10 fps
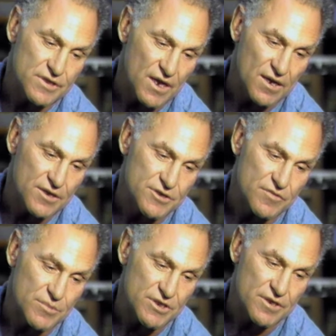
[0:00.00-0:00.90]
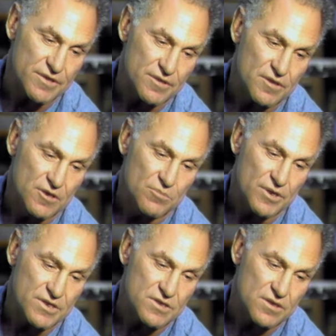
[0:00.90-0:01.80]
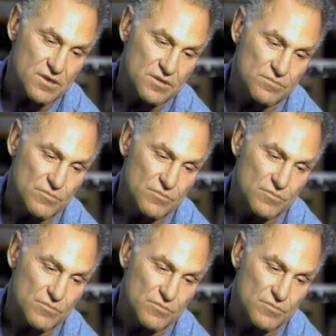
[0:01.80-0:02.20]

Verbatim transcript: knowledge of the material, but it's um,